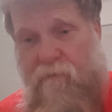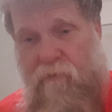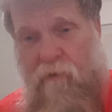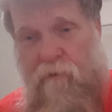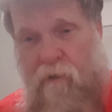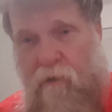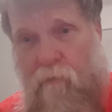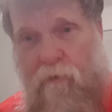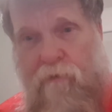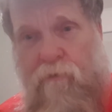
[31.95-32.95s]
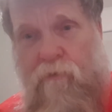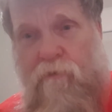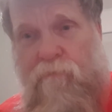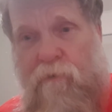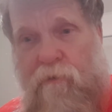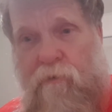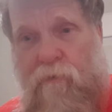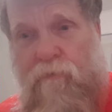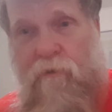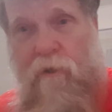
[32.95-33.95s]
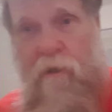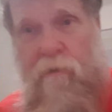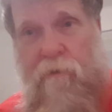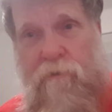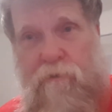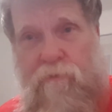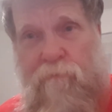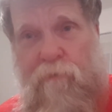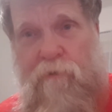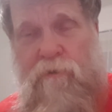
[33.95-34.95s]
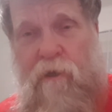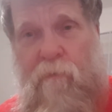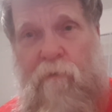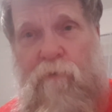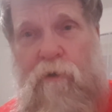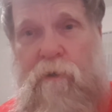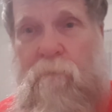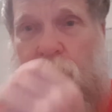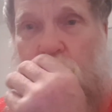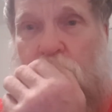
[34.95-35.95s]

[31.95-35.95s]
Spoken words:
So I want to do this video today. This is the first time I've really